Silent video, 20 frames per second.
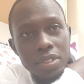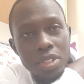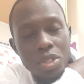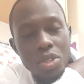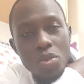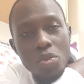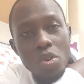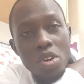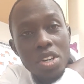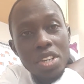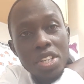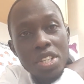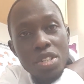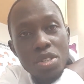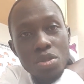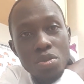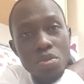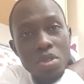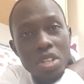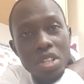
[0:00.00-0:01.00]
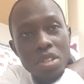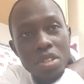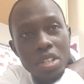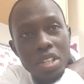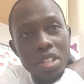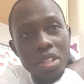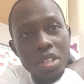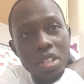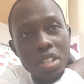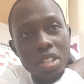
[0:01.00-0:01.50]
You walk into
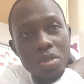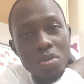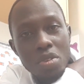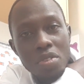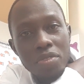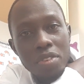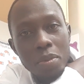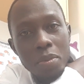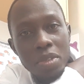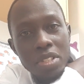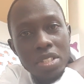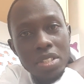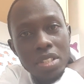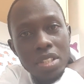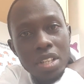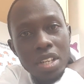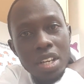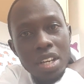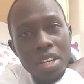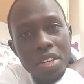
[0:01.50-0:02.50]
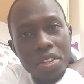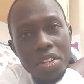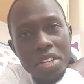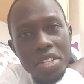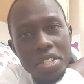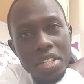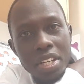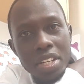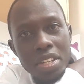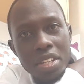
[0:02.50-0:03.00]
a pharmacy,
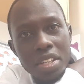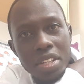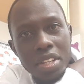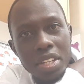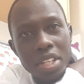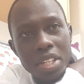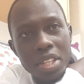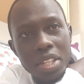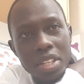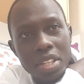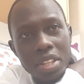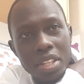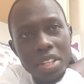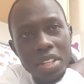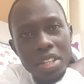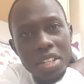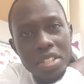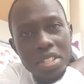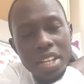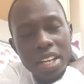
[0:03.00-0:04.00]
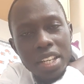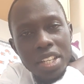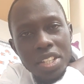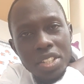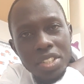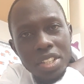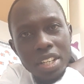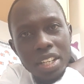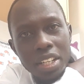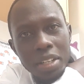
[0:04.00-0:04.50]
there's a
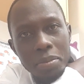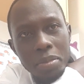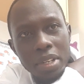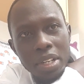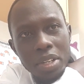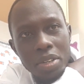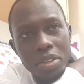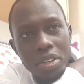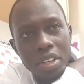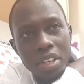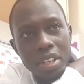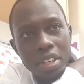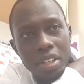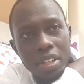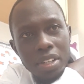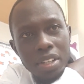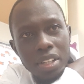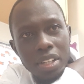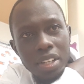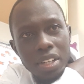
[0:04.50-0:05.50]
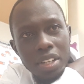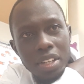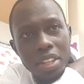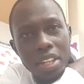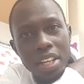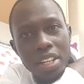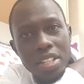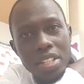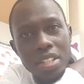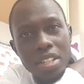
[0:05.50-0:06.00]
kitchen laboratory
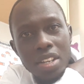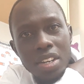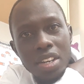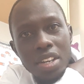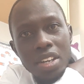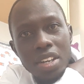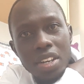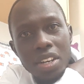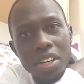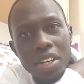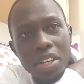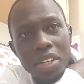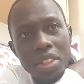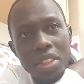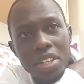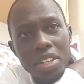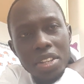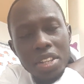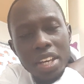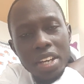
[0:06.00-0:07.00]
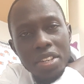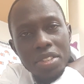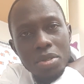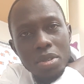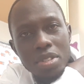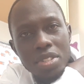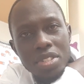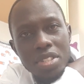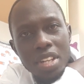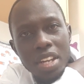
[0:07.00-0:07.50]
that the
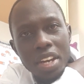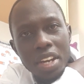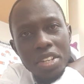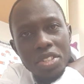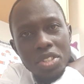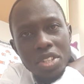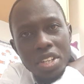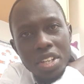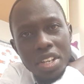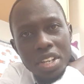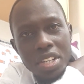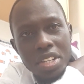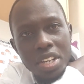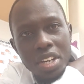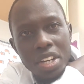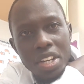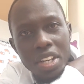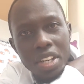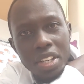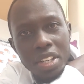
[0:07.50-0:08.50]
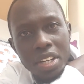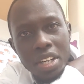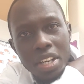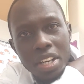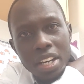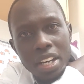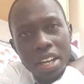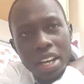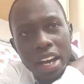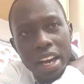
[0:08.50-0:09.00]
results that are generated in
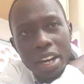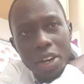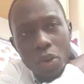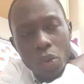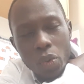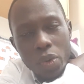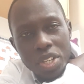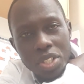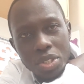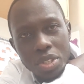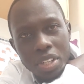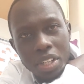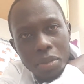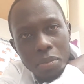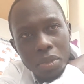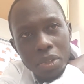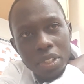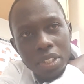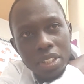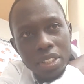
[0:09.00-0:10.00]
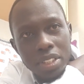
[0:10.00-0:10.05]
are questionable.